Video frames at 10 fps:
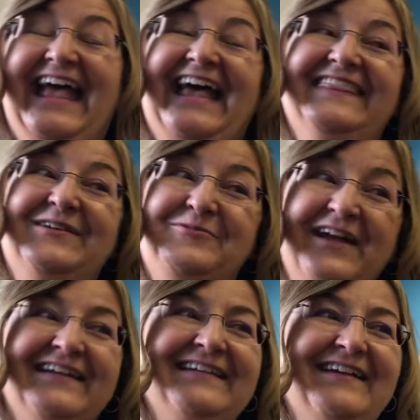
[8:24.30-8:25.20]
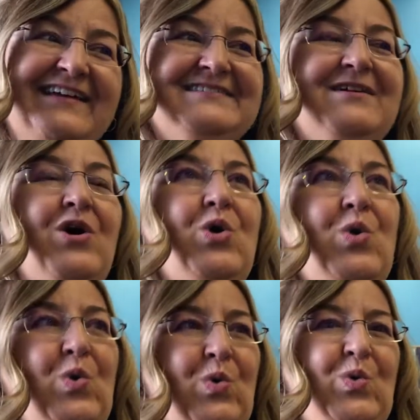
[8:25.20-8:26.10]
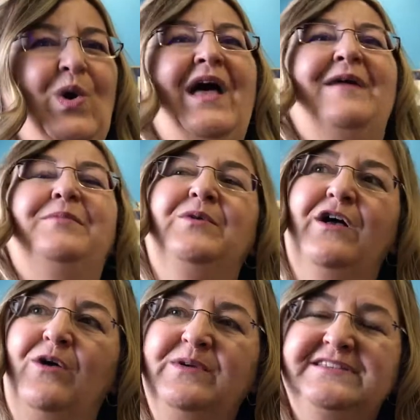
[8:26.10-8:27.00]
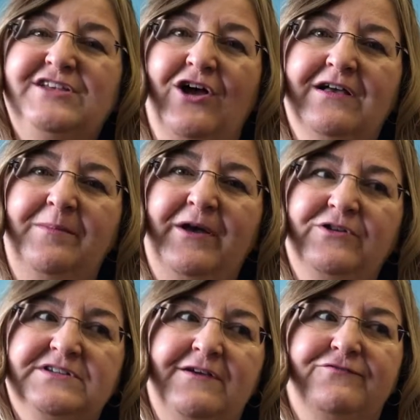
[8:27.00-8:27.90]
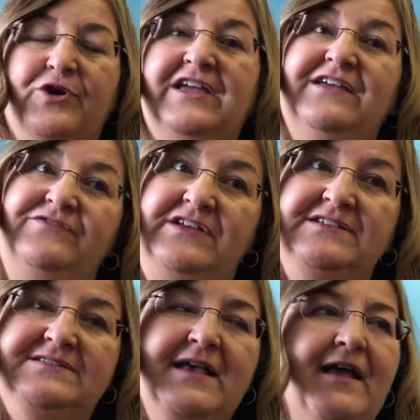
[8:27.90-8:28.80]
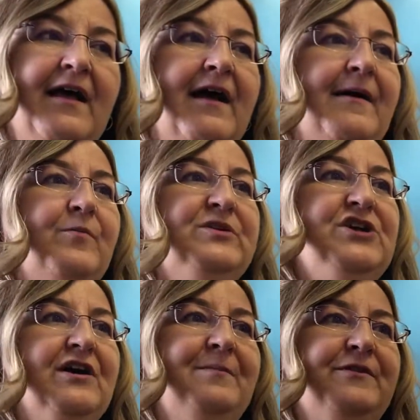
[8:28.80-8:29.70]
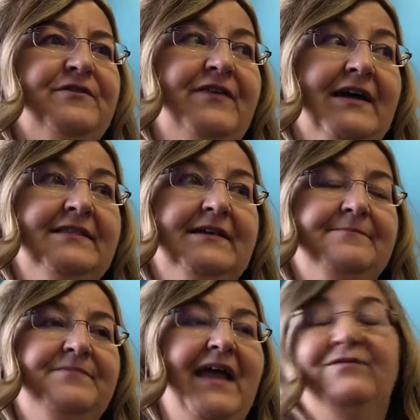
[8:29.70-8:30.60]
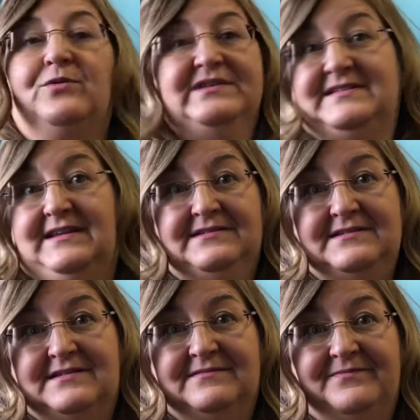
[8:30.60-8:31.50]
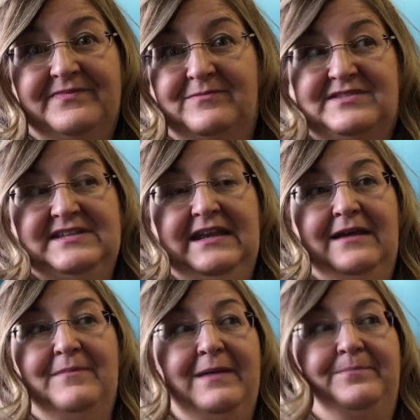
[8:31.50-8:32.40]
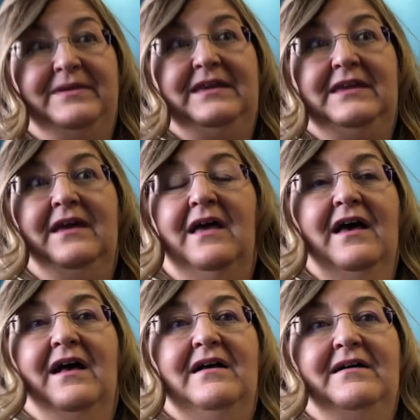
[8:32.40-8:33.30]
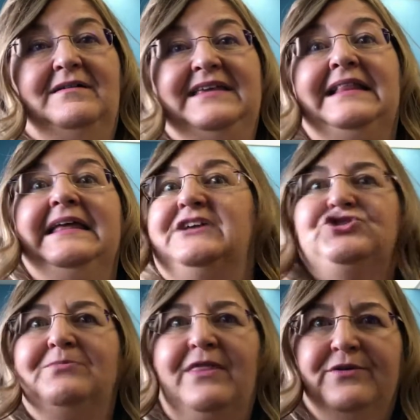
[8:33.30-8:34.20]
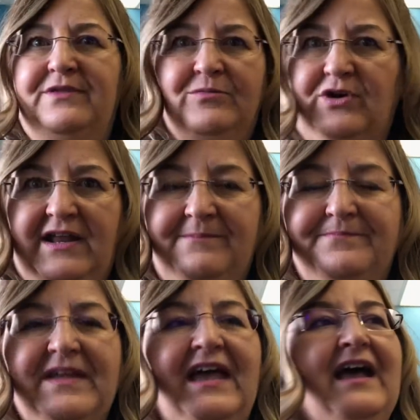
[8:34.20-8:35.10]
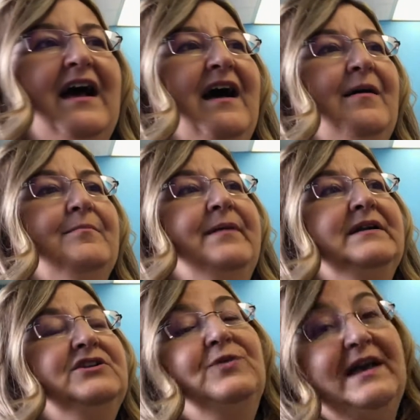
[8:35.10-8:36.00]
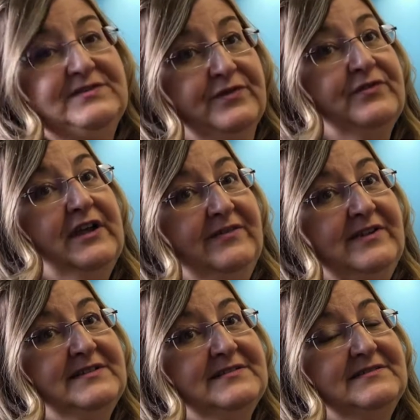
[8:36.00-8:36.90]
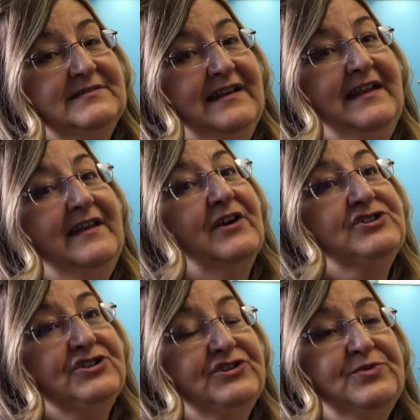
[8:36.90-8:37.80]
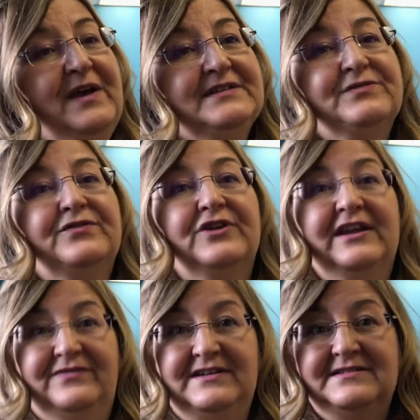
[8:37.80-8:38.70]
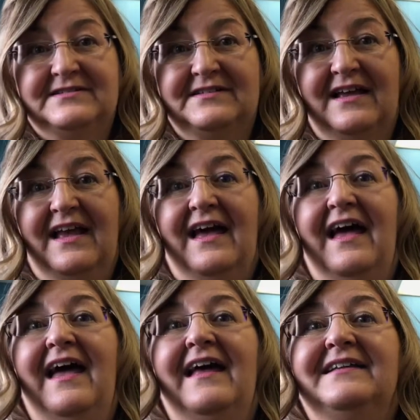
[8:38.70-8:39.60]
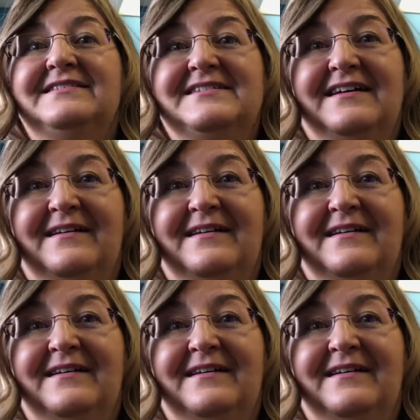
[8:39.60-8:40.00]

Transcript: and they recognized, but we always talk about forgiveness. We talk about the fact that everyone sins. Sinning might be yelling at your mother in the morning, but you ask for forgiveness. And in our church, we ask for forgiveness, and